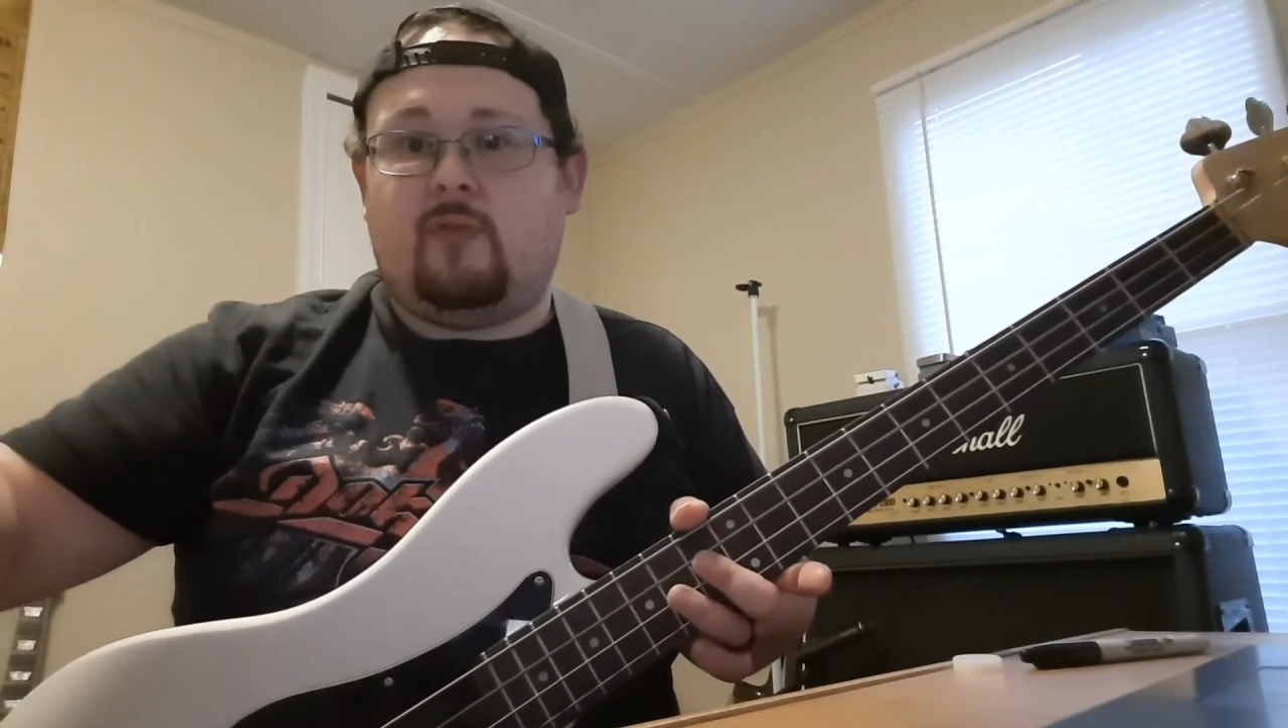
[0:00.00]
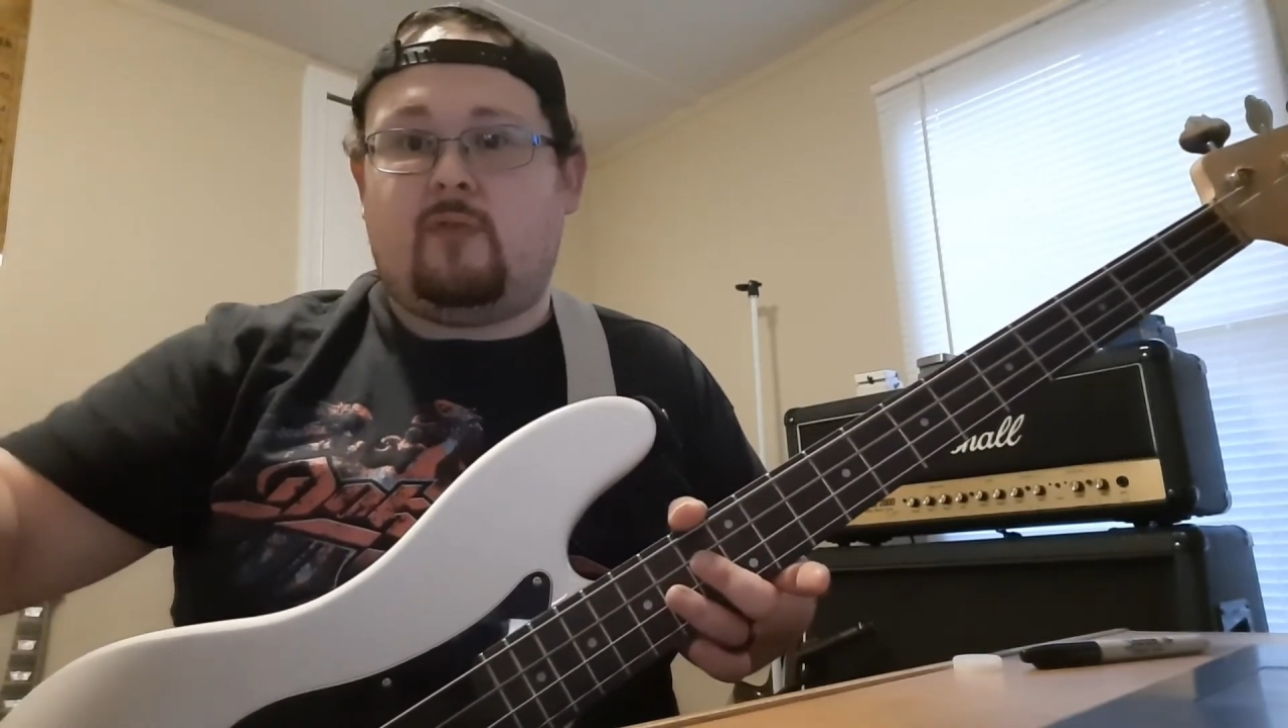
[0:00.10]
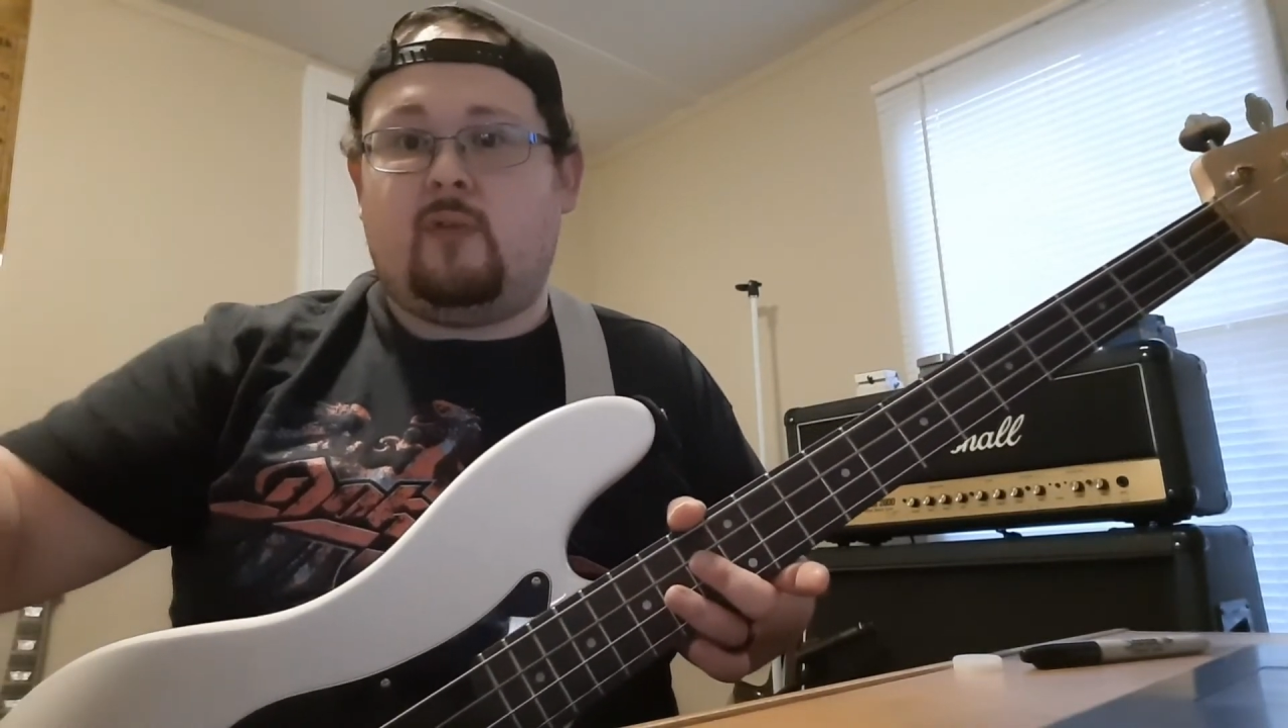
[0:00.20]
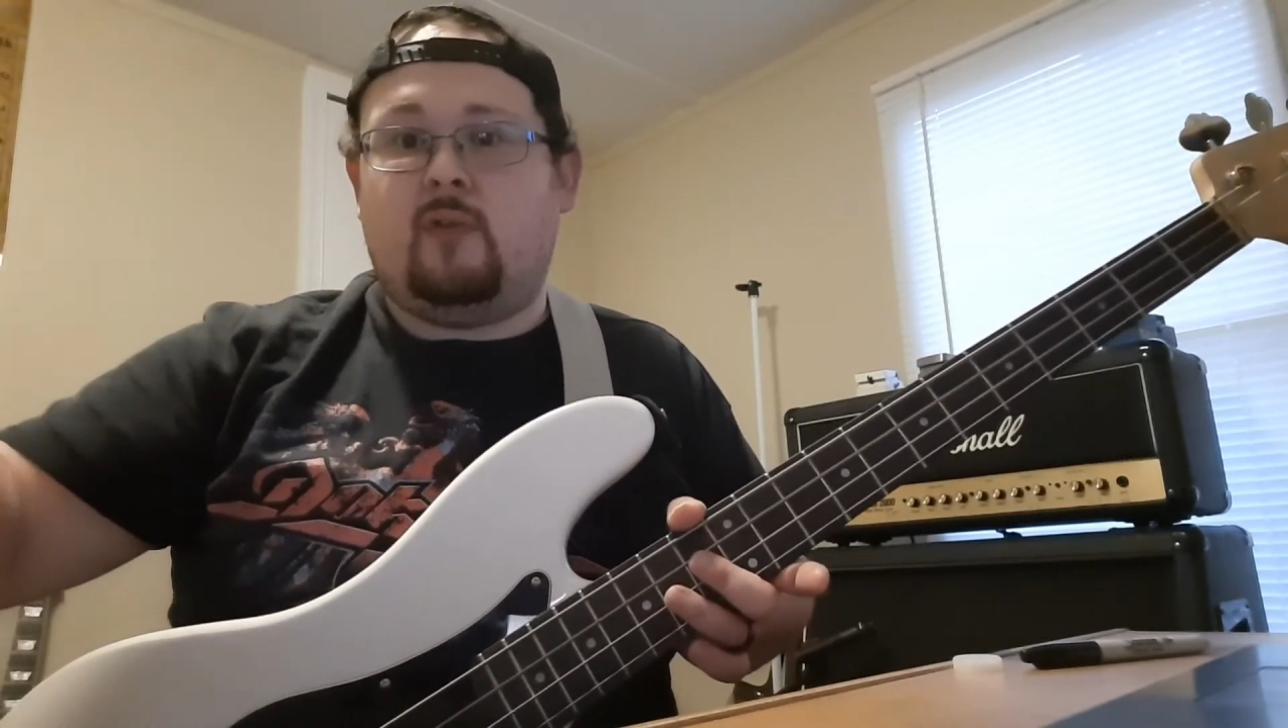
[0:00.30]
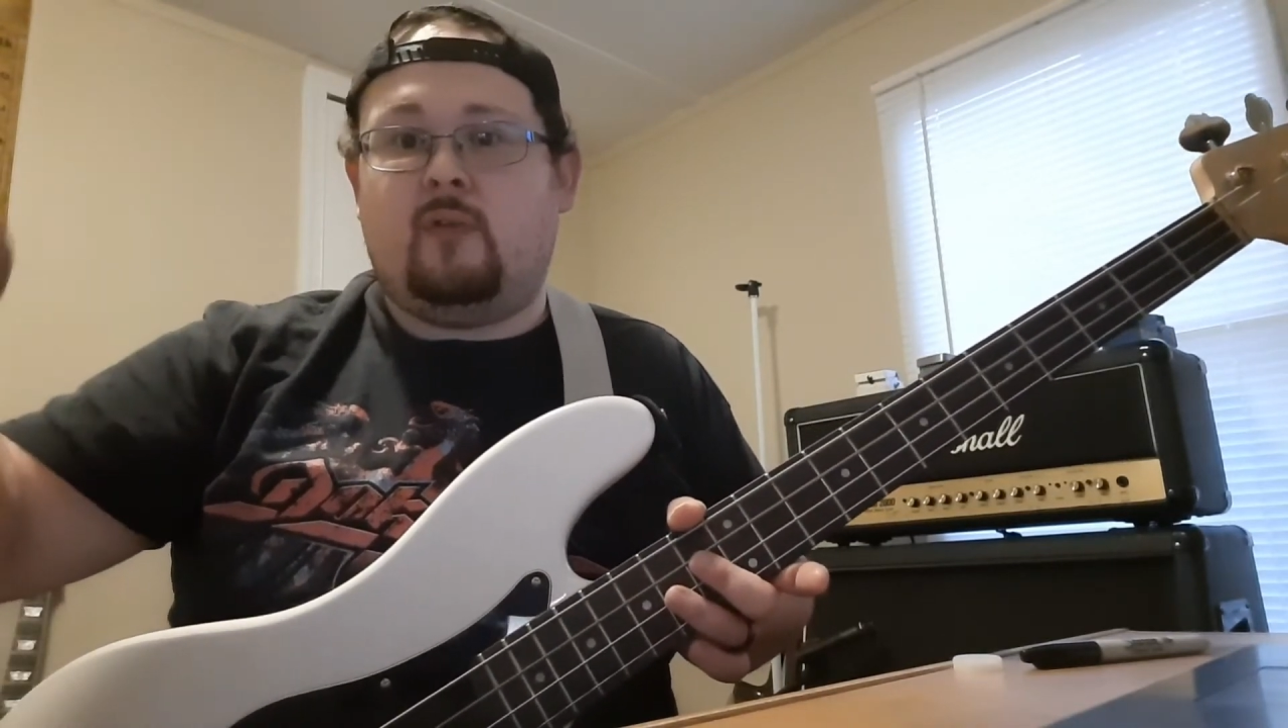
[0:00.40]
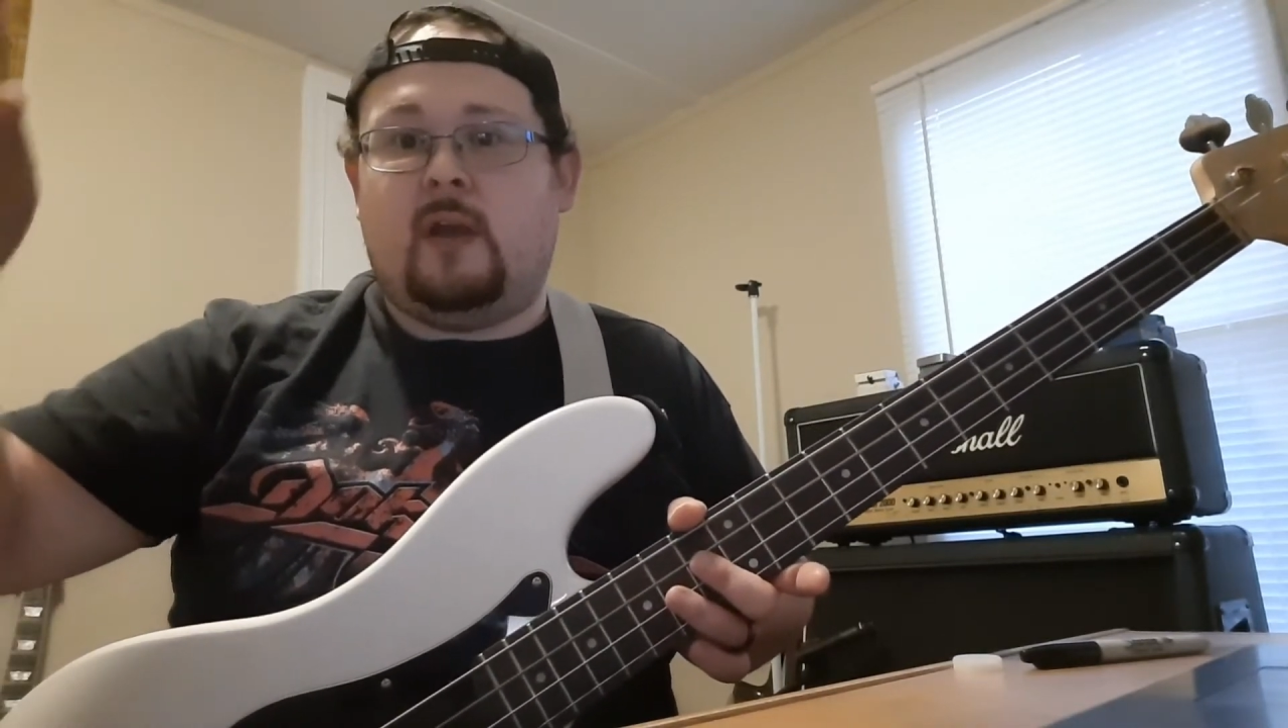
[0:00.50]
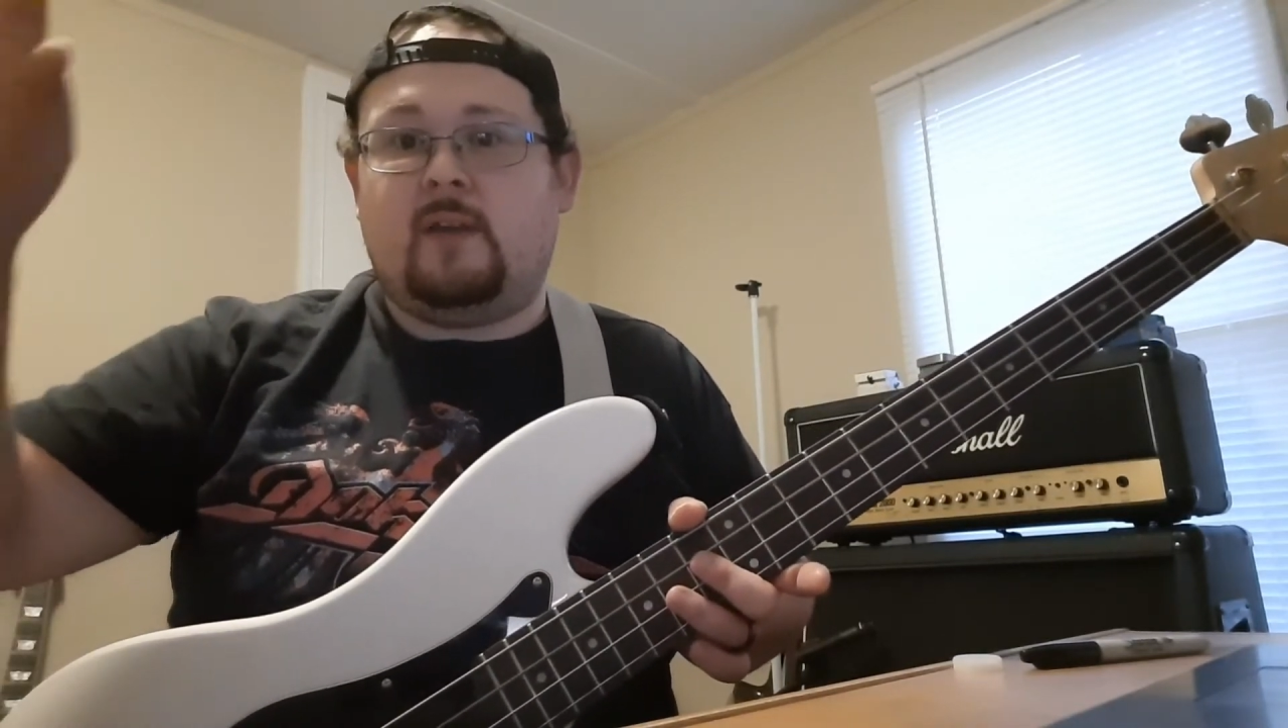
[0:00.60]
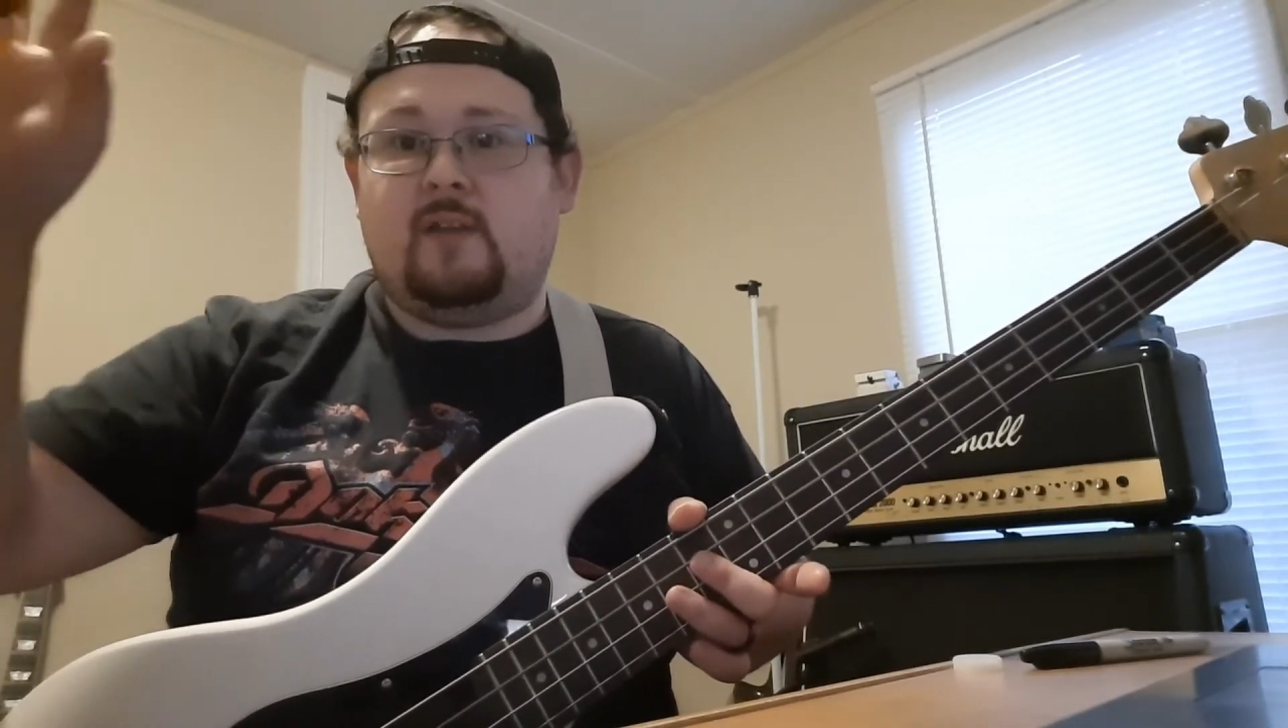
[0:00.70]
through and